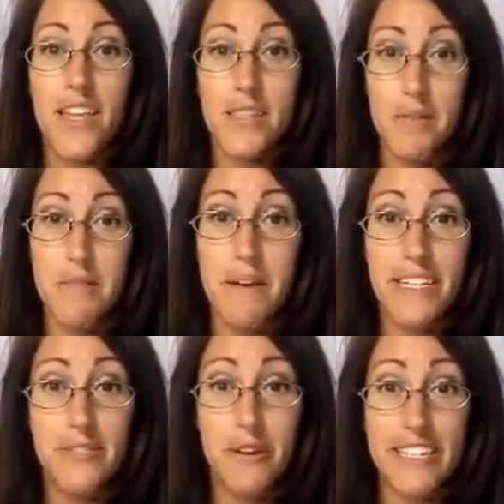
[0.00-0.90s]
some of the
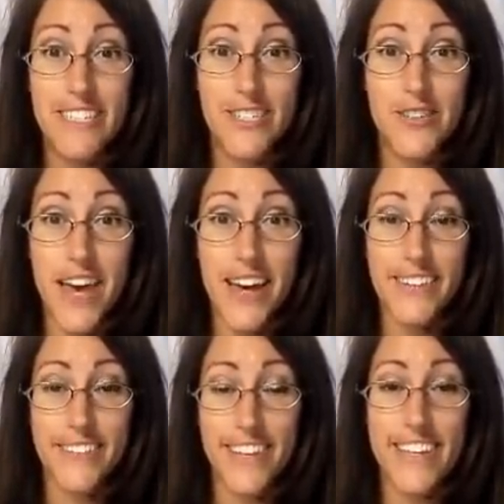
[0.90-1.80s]
best ways to do that
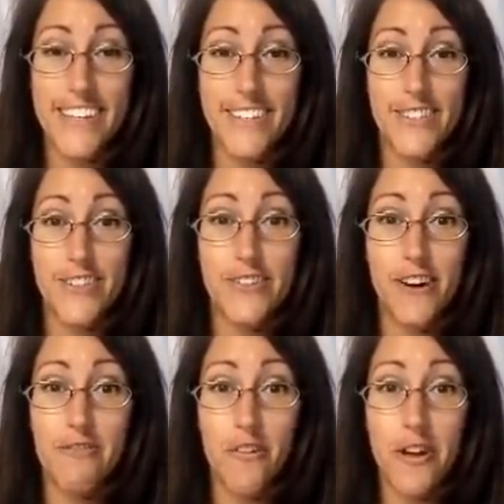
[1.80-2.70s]
is to
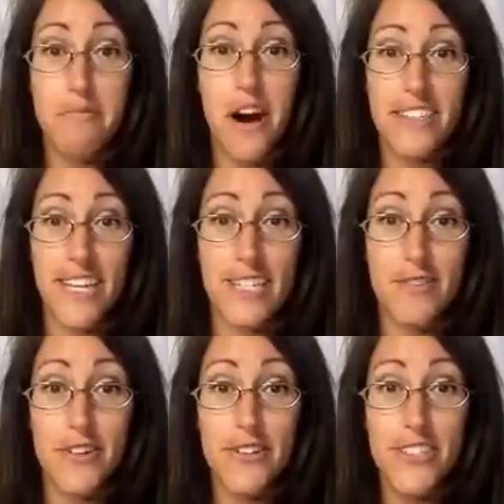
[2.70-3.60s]
avoid processed
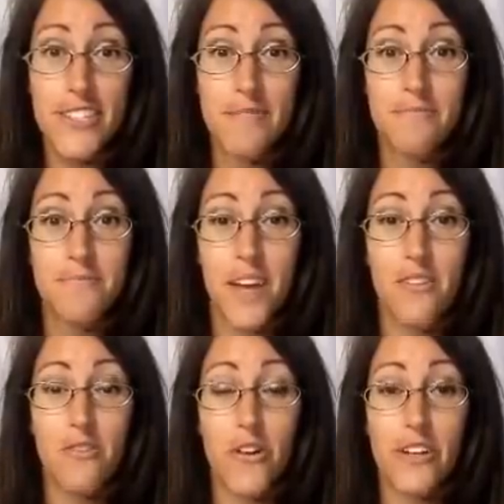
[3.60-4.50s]
foods,
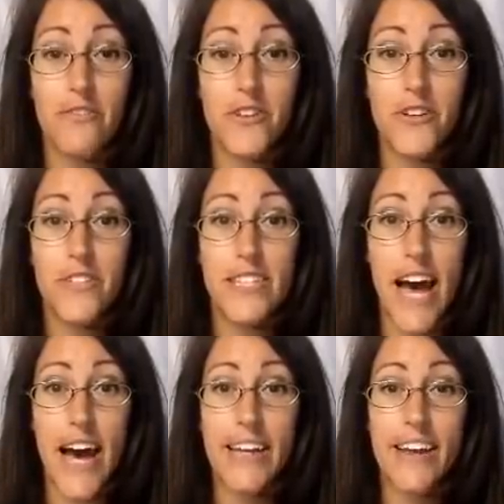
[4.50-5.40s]
avoid foods
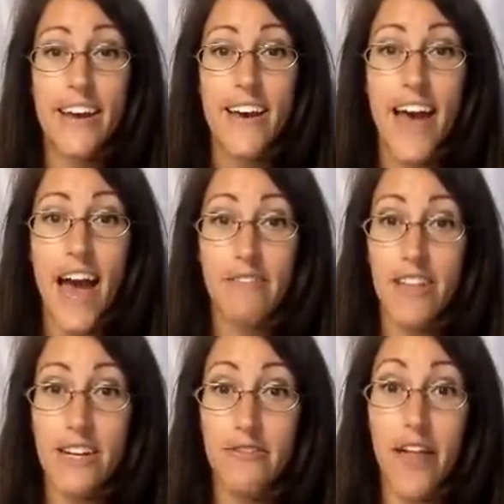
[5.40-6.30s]
that have a
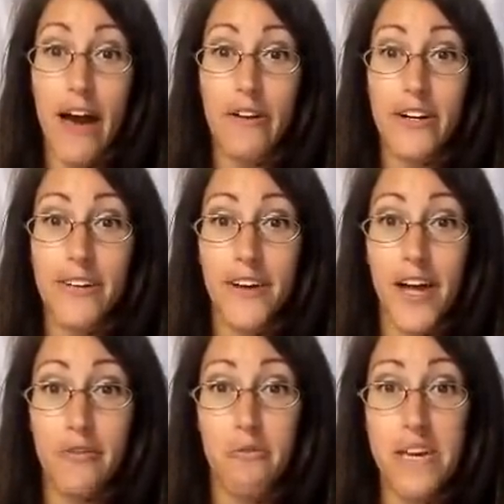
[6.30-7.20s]
lot of flour
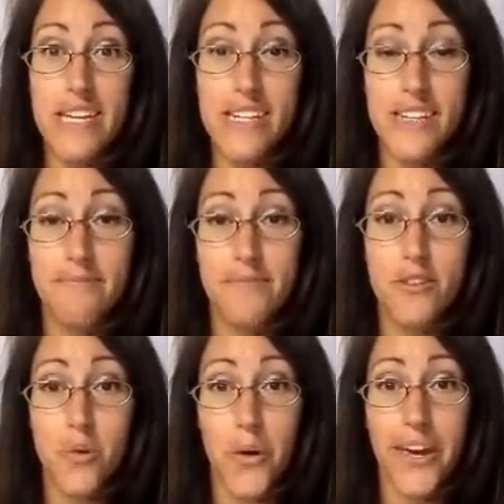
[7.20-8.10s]
and wheat,
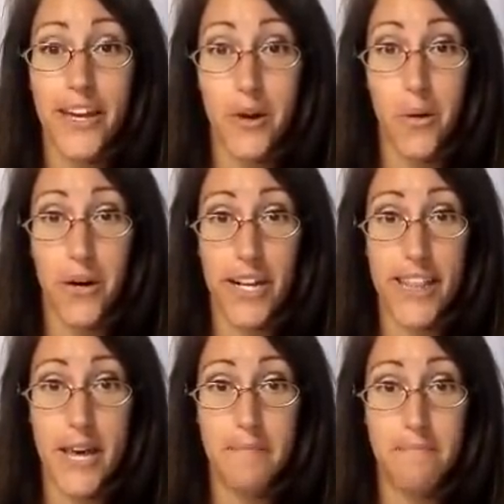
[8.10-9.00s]
soy and corn
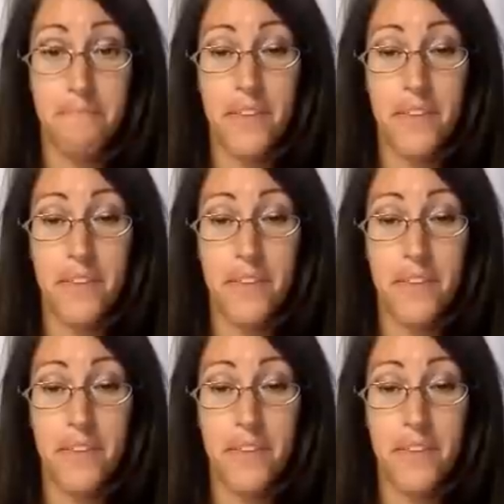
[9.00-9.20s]
in them.